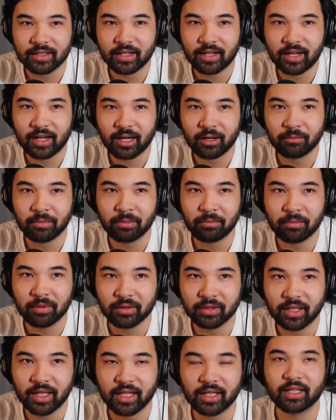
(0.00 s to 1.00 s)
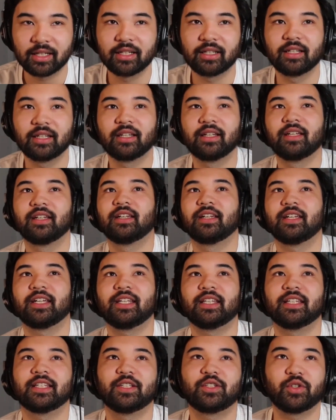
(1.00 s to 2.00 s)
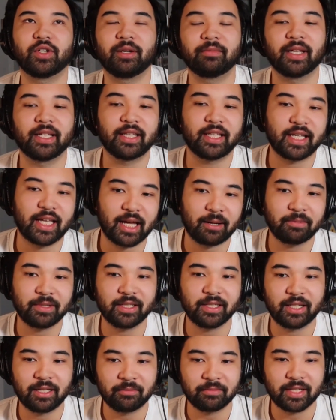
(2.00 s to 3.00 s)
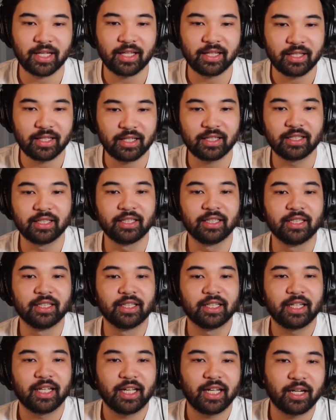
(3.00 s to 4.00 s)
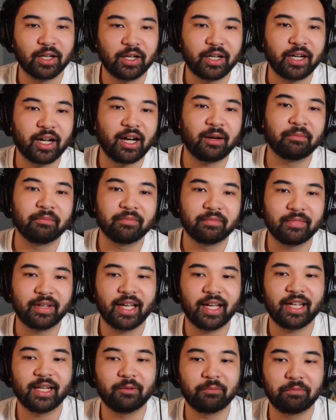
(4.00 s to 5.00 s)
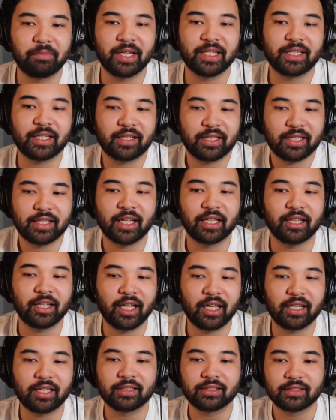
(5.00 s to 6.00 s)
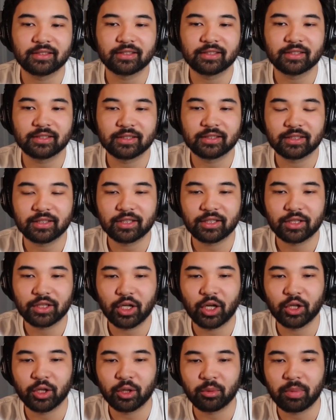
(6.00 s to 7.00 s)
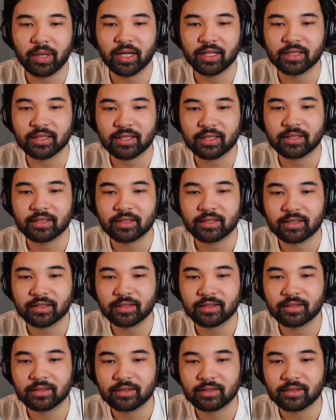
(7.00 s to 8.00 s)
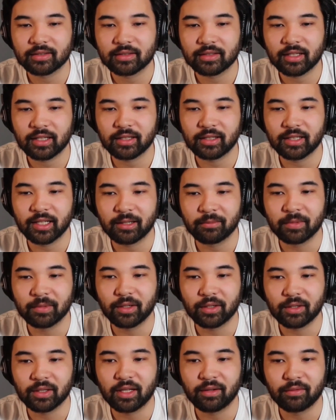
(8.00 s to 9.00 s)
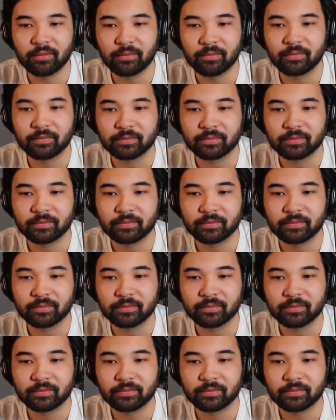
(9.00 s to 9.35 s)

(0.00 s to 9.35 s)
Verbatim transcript: I remember like in the dream, like the captain comes on the intercom and basically said like, call your parents and let them know you love them.